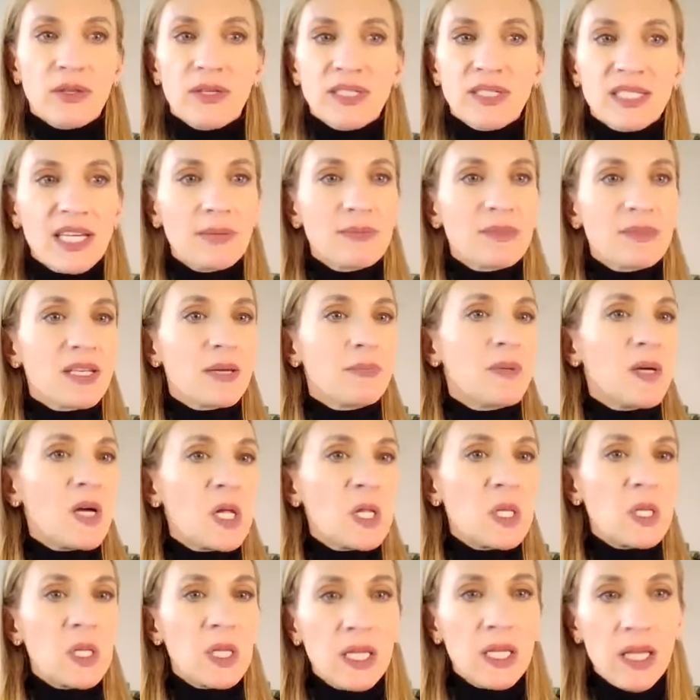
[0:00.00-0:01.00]
this comes up
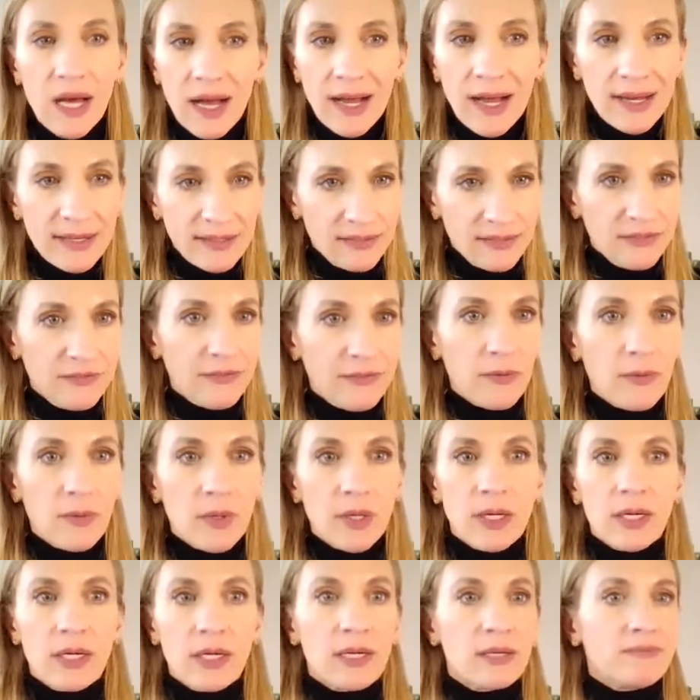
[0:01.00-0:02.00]
a lot
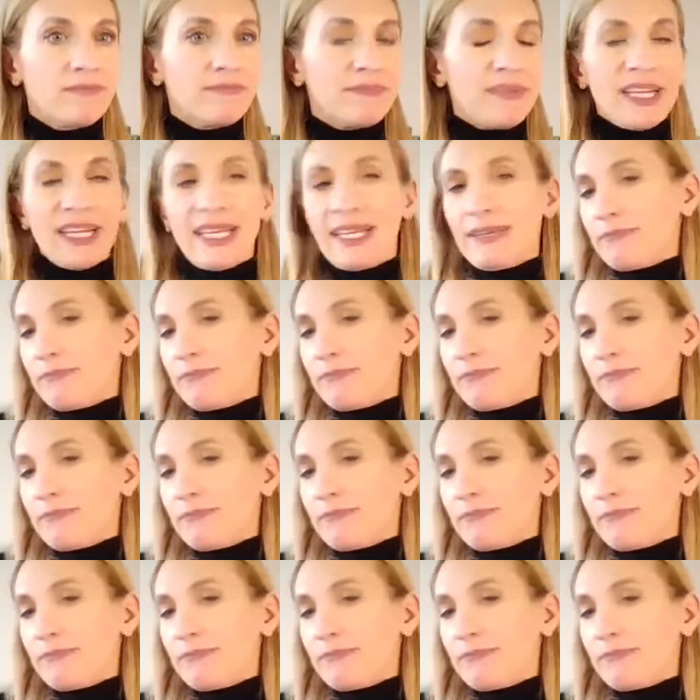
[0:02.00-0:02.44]
for